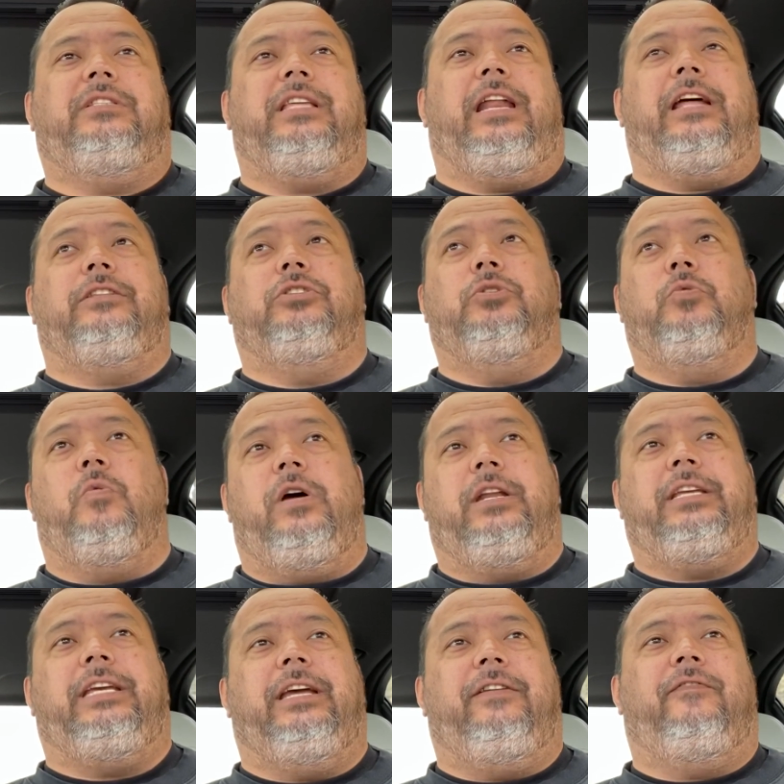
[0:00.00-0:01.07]
that I do want to
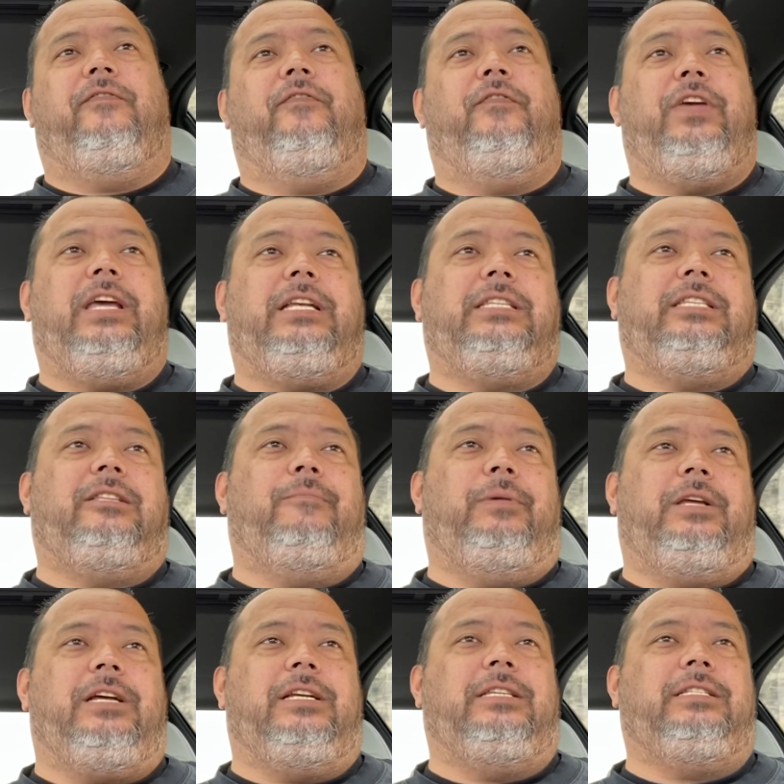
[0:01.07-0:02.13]
get fixed,
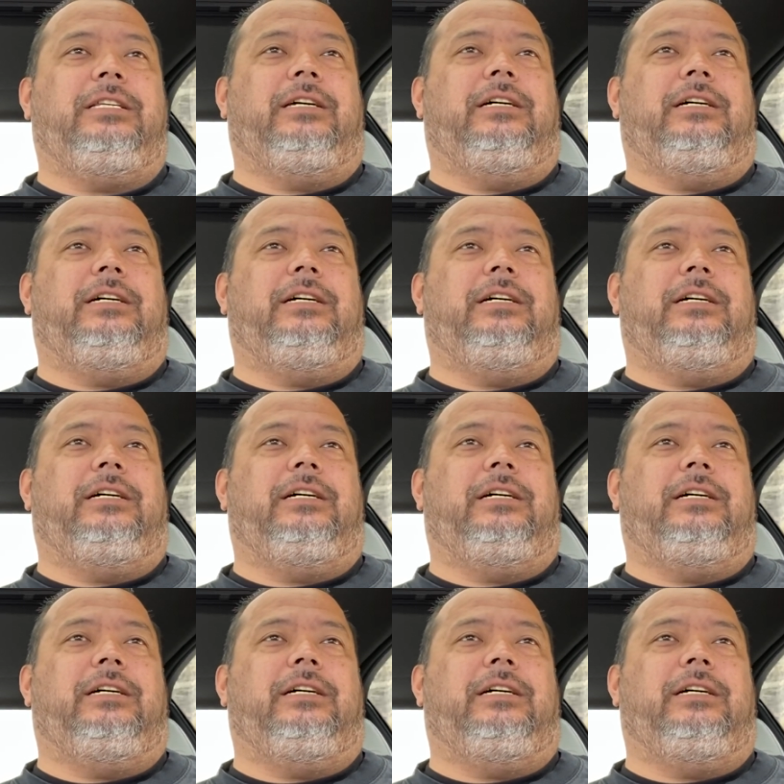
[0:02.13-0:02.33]
because